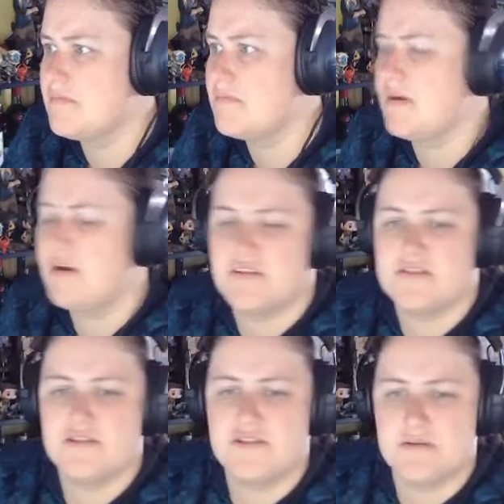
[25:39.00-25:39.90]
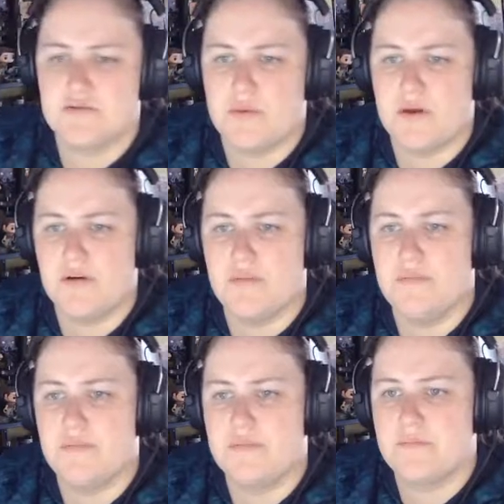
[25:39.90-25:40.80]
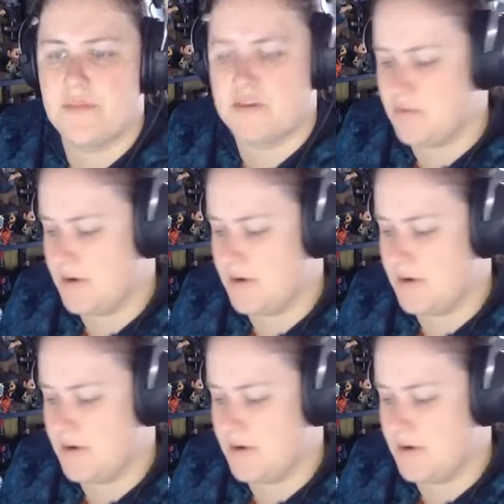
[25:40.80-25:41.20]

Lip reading: Oh, it's 2 steps from hell. That's why.